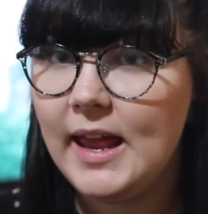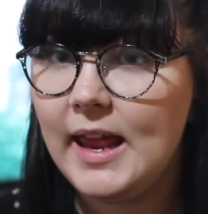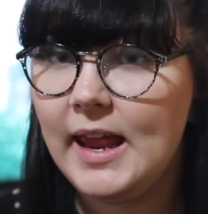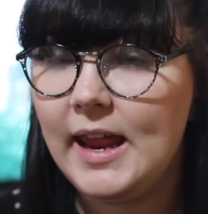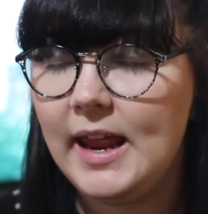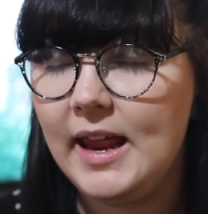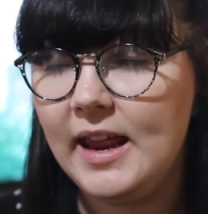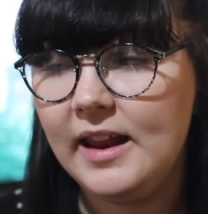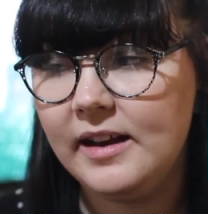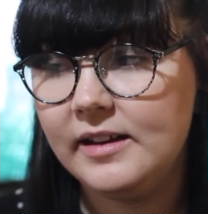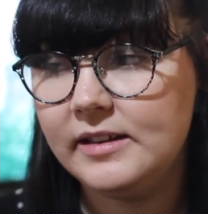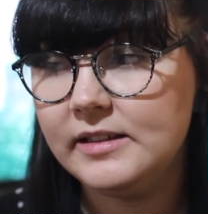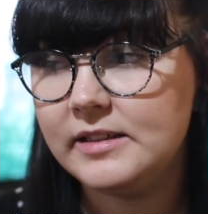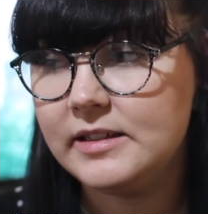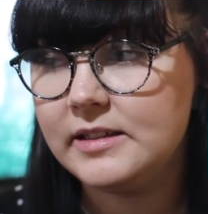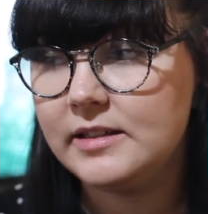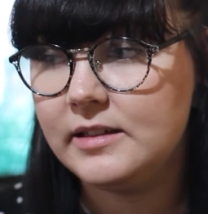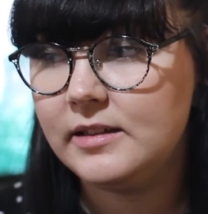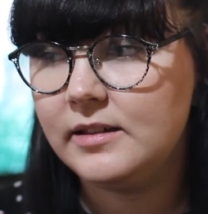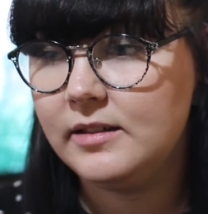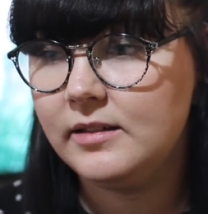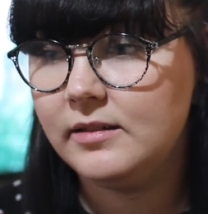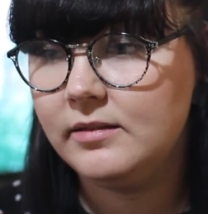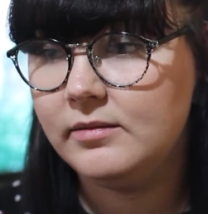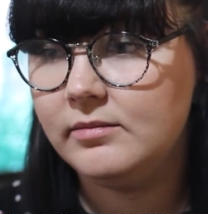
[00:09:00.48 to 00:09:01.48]
and
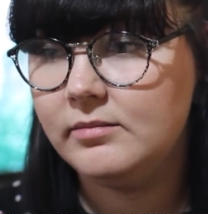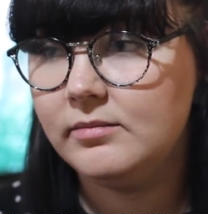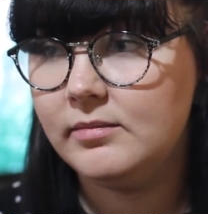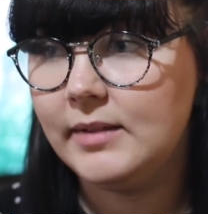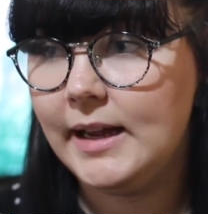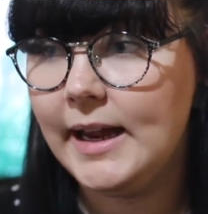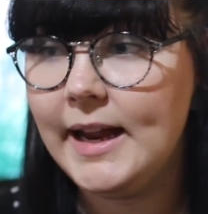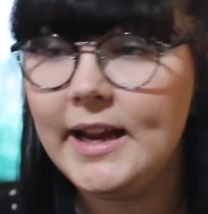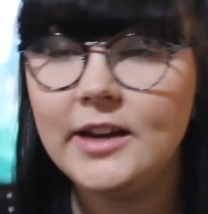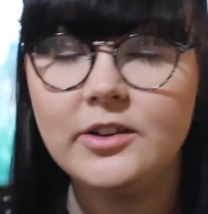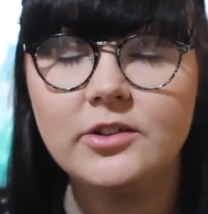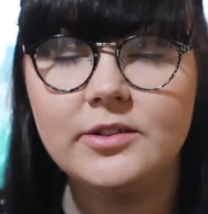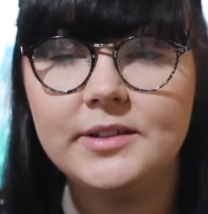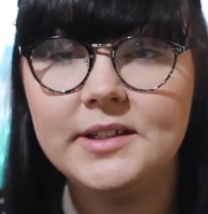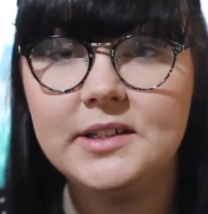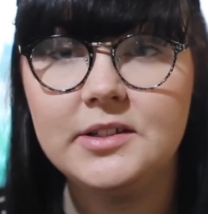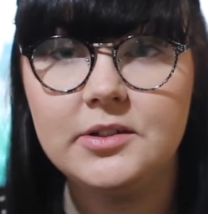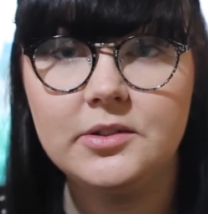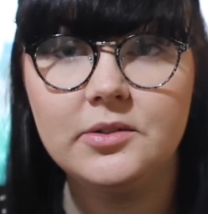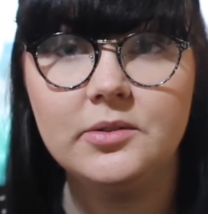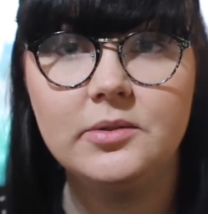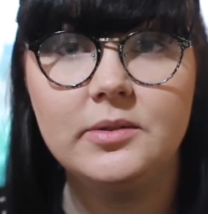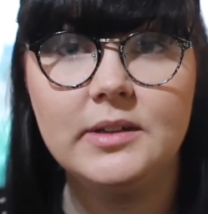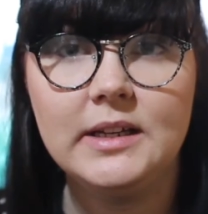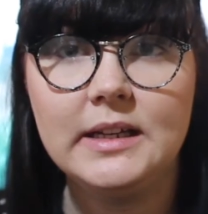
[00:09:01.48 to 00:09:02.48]
I actually
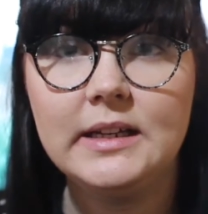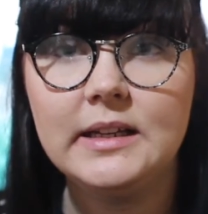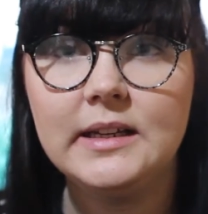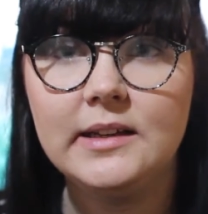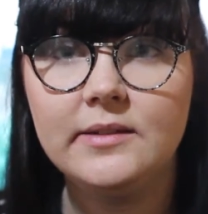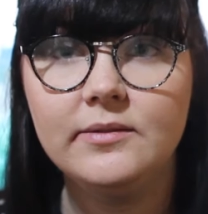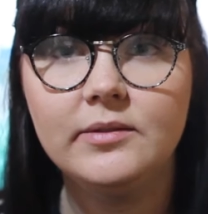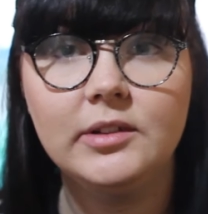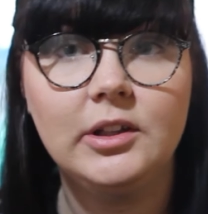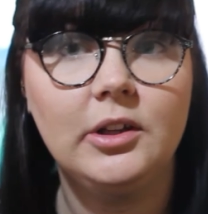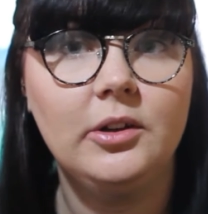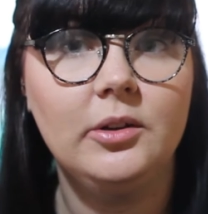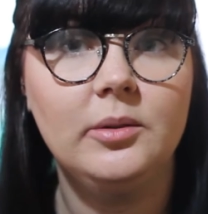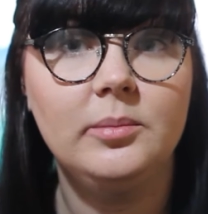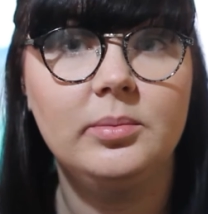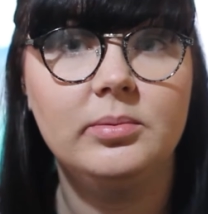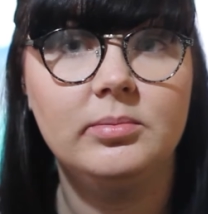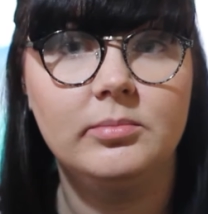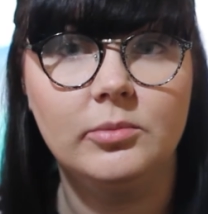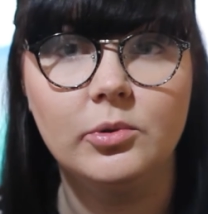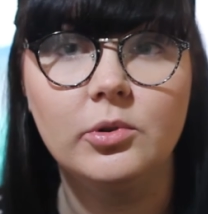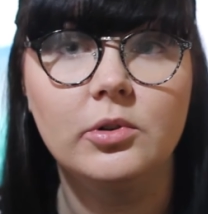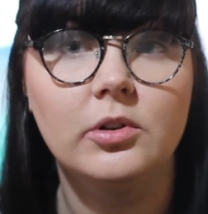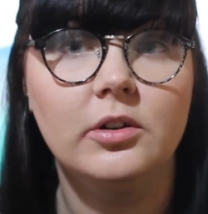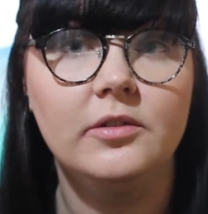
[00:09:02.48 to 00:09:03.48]
do need an envelope
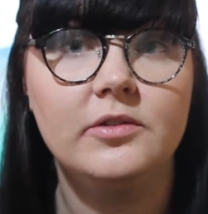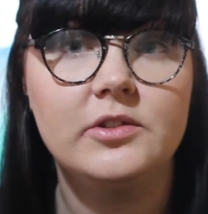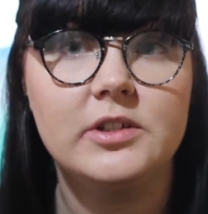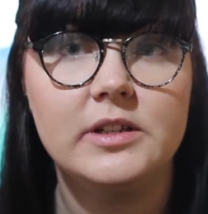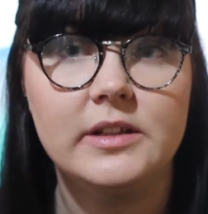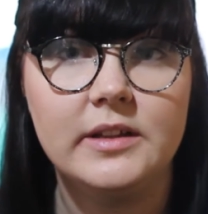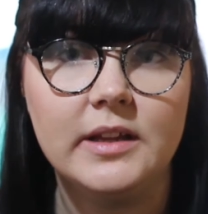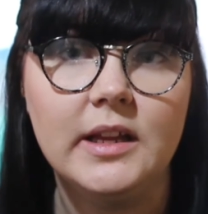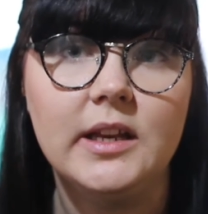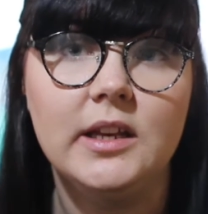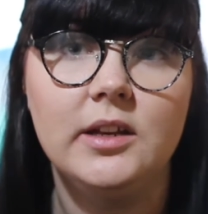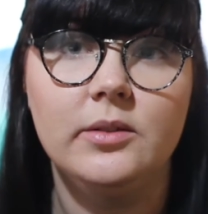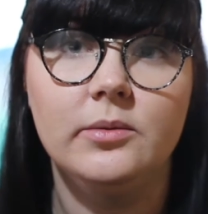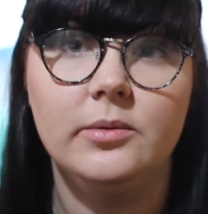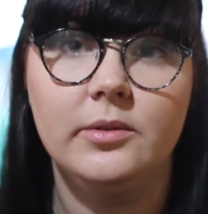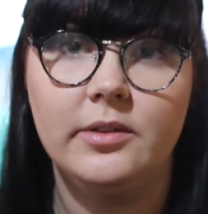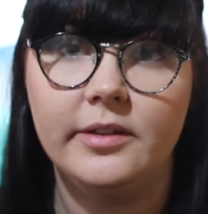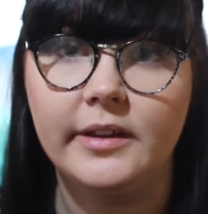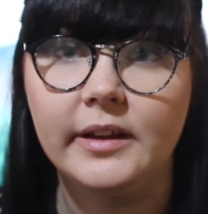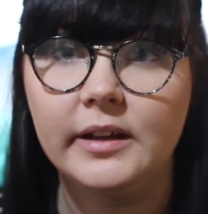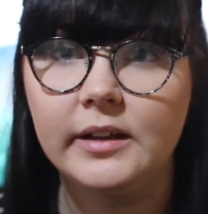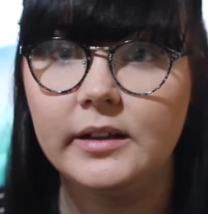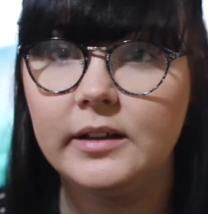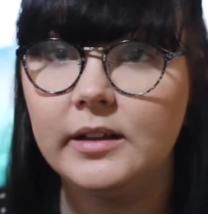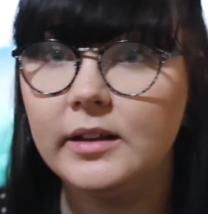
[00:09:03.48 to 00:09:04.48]
more often than you would
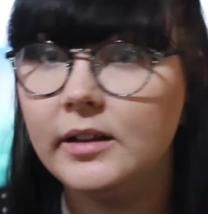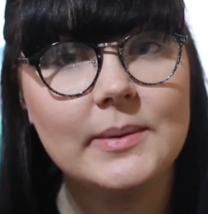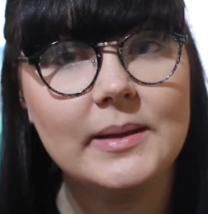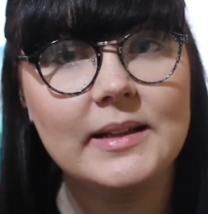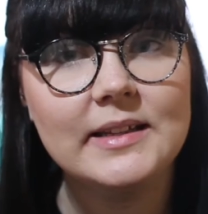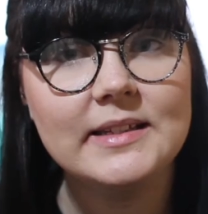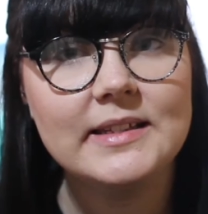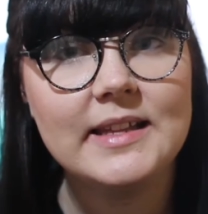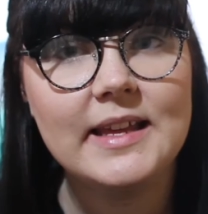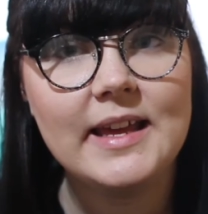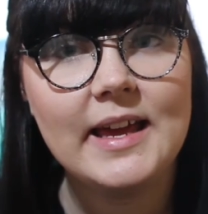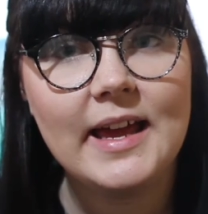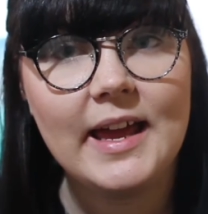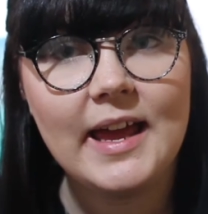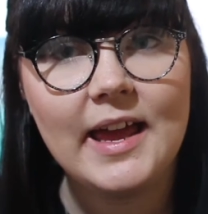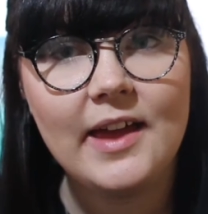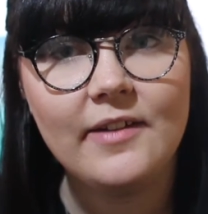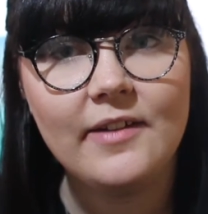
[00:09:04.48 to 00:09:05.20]
think. As well as that, I